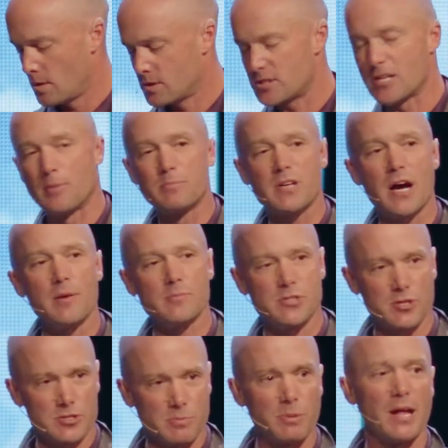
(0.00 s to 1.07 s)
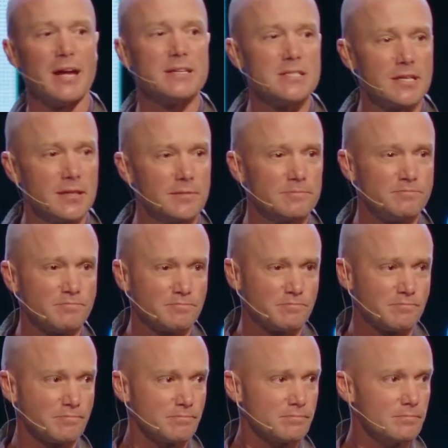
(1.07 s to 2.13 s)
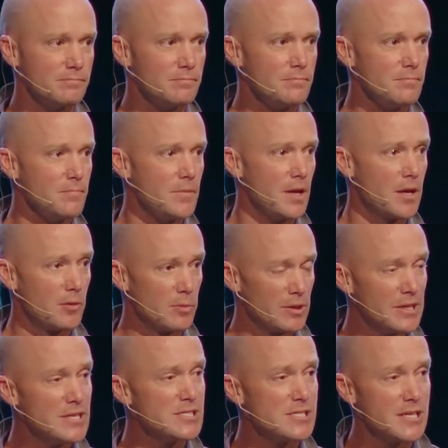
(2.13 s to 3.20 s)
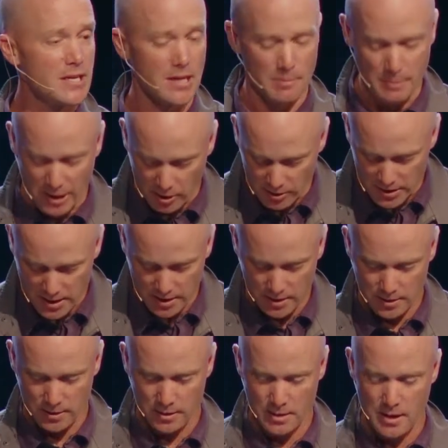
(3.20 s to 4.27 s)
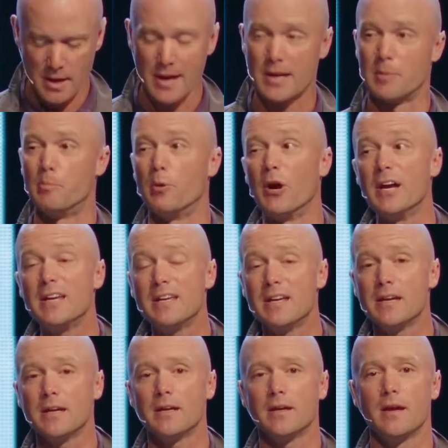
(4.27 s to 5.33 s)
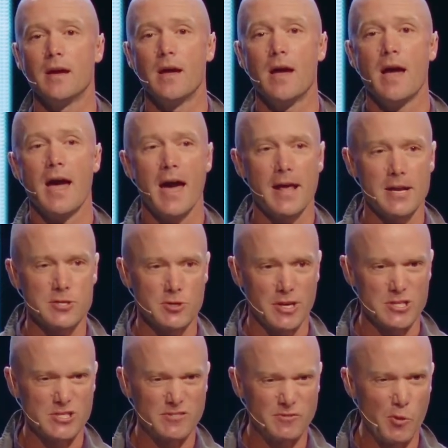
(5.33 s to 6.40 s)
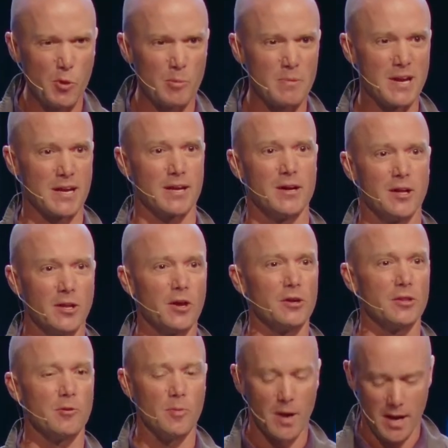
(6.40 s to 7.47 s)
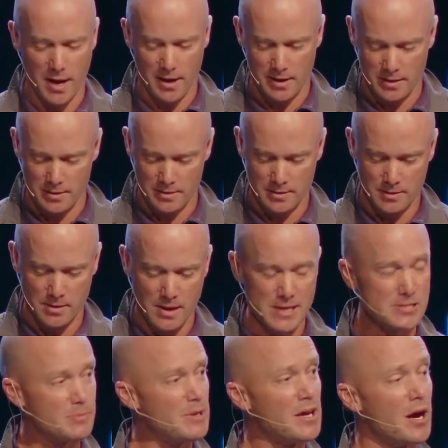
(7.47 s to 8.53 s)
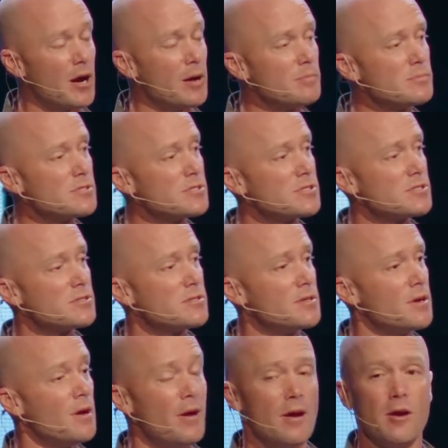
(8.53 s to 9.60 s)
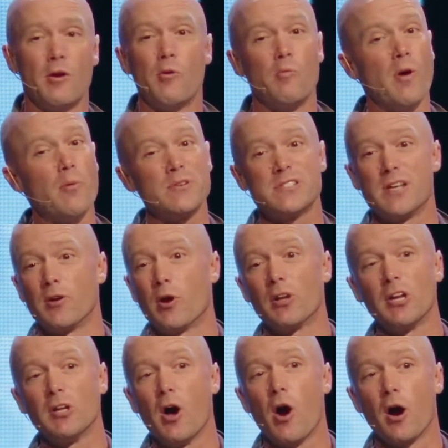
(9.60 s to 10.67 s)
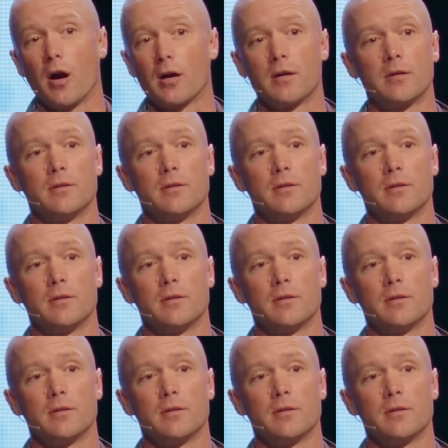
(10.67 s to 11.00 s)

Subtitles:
sometimes there's a planting and a releasing and a burying and a breaking and a transforming along the way as it becomes what was there all along.